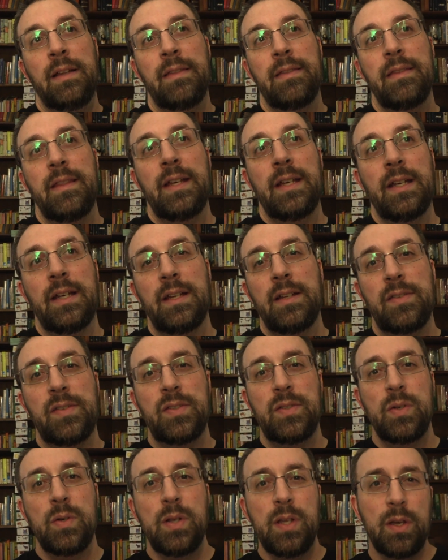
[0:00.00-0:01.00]
the
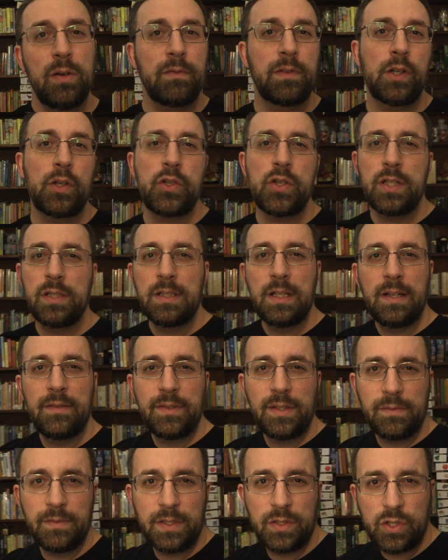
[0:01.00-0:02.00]
studio version of
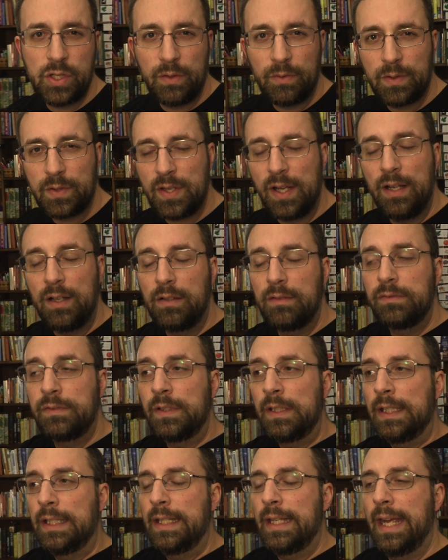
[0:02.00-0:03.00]
DaVinci Resolve,
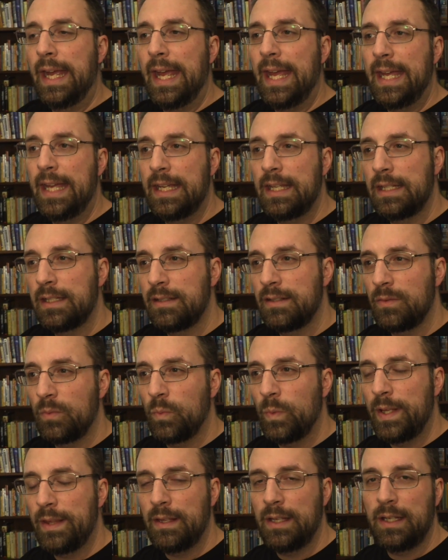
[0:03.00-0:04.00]
and
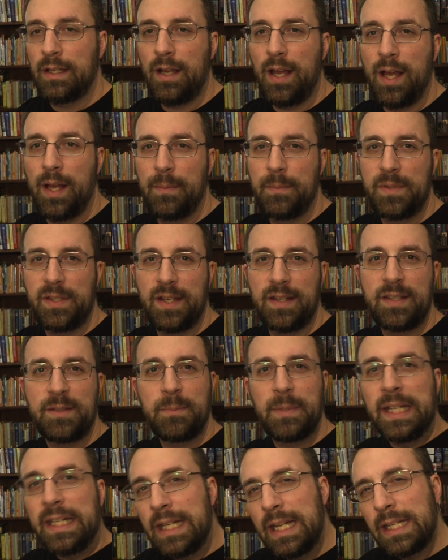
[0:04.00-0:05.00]
with it comes a
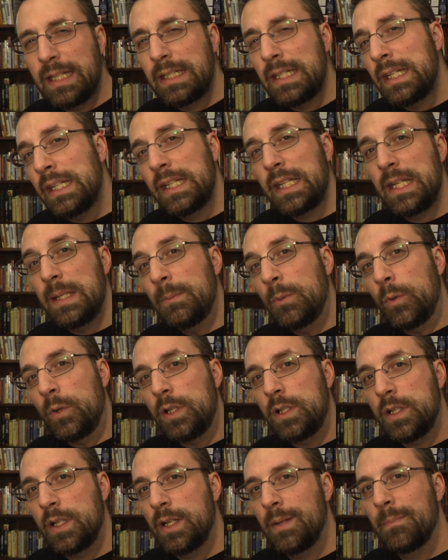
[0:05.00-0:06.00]
speed editing
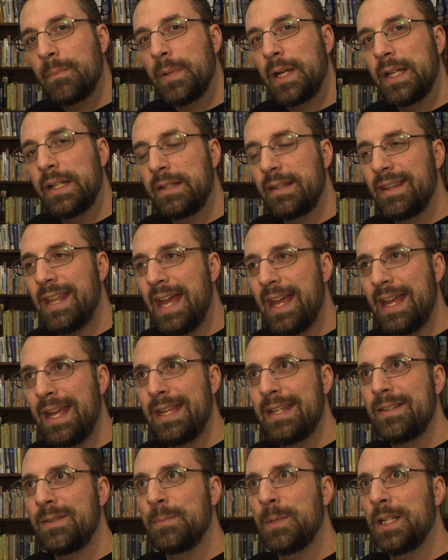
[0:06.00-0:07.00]
keyboard, but that
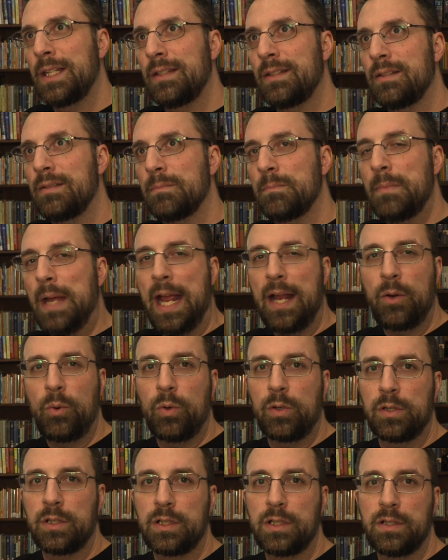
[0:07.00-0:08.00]
has been back
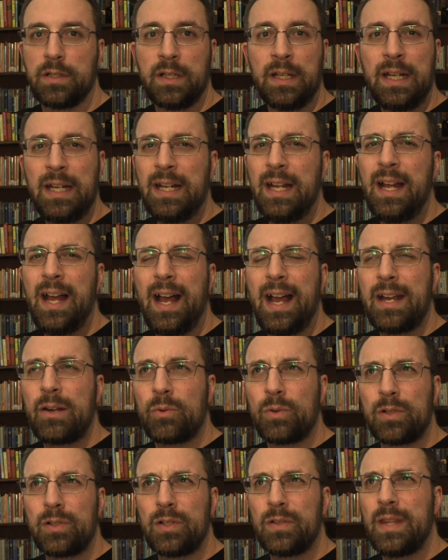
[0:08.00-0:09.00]
ordered. I
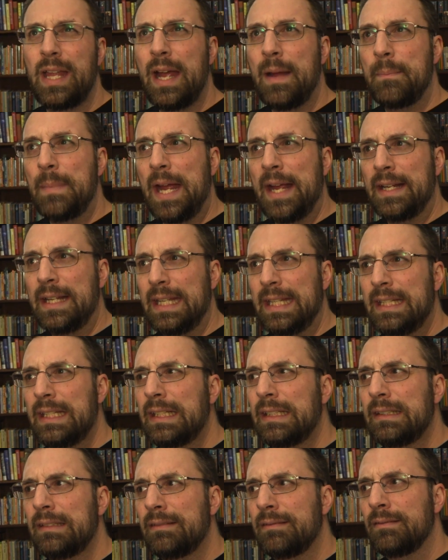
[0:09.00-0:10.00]
ordered that back
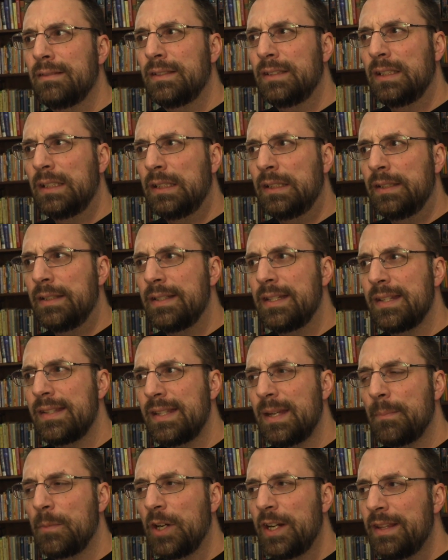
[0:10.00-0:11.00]
in
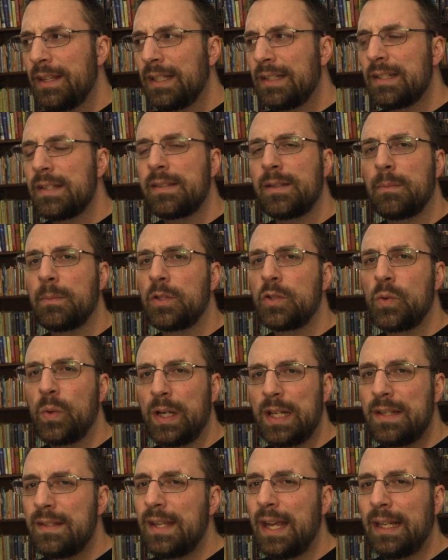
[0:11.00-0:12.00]
December, I think December
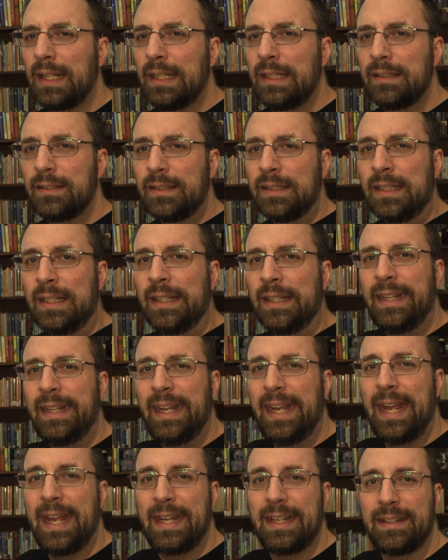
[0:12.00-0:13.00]
22nd,
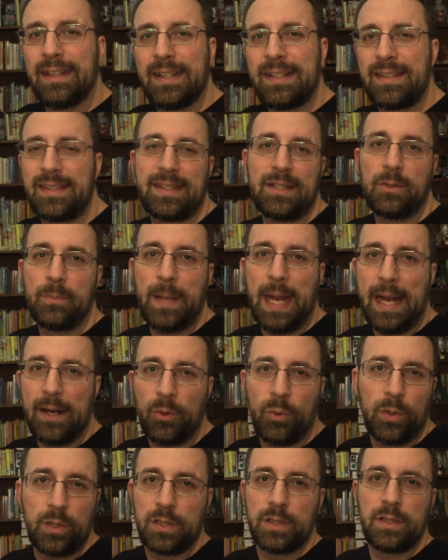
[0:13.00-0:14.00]
and it's still back
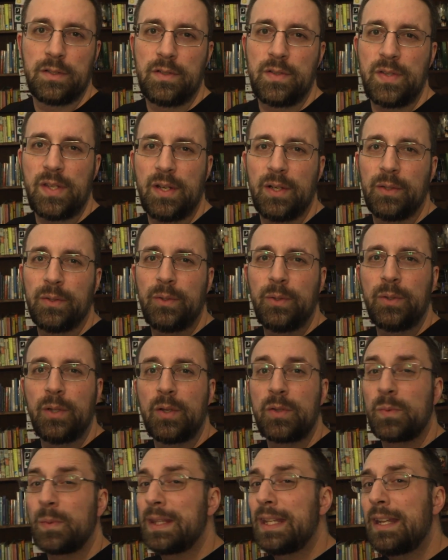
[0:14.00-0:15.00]
ordered, so who
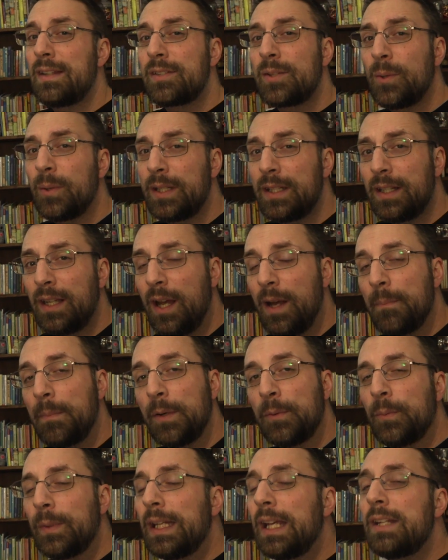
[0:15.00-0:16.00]
knows when that's going to come,
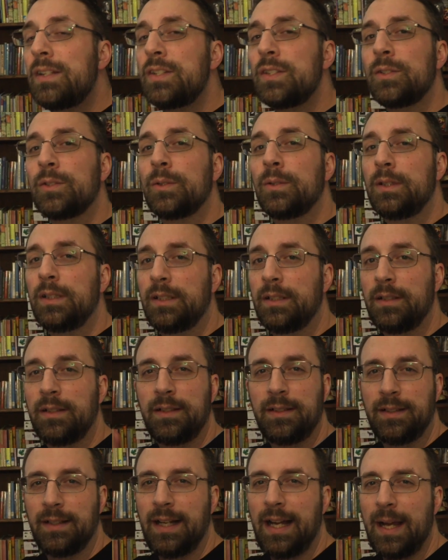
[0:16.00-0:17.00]
but when I do,
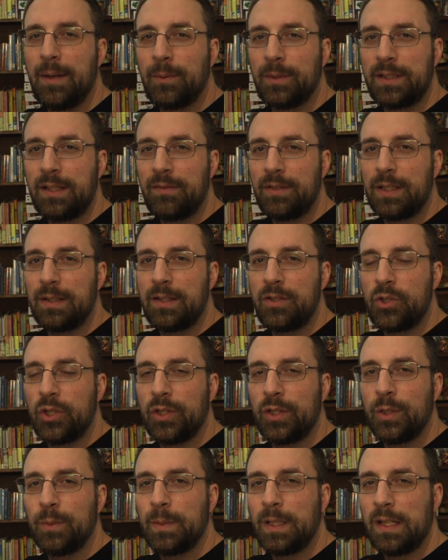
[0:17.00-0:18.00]
I will definitely show
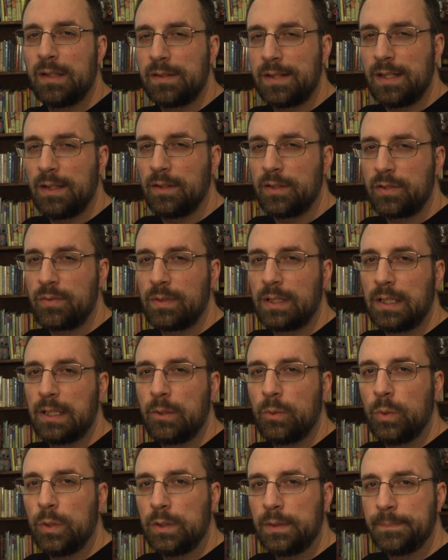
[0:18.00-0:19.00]
you because it looks really
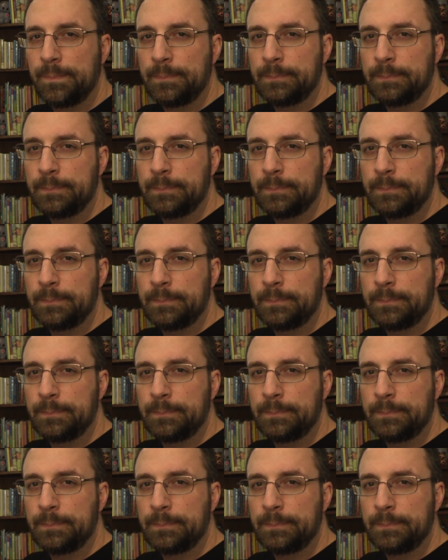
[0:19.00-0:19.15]
cool.